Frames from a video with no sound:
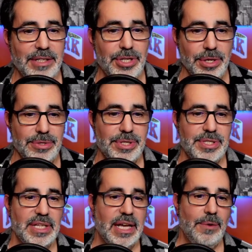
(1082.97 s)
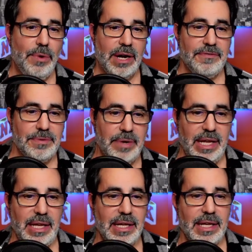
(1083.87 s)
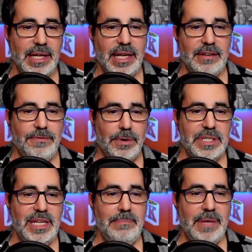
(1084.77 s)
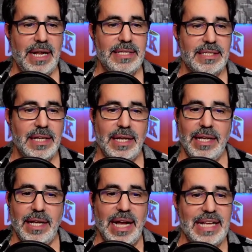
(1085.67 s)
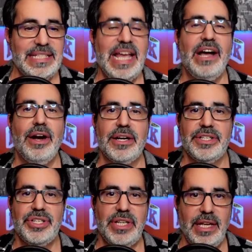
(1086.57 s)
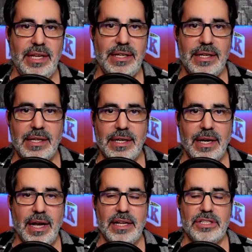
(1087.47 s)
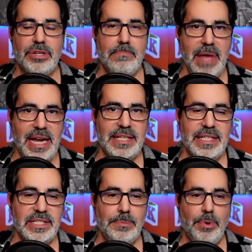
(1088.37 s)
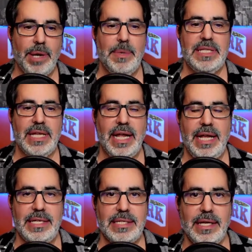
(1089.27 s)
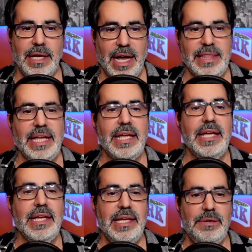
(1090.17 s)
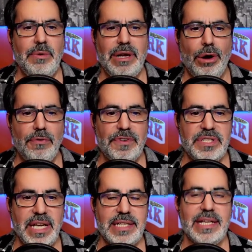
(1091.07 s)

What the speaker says: Deuce, 1 of 3 in 14 minutes. Isaiah Hartenstein. Tremendous disappointment tonight. I think he went 0 for 6.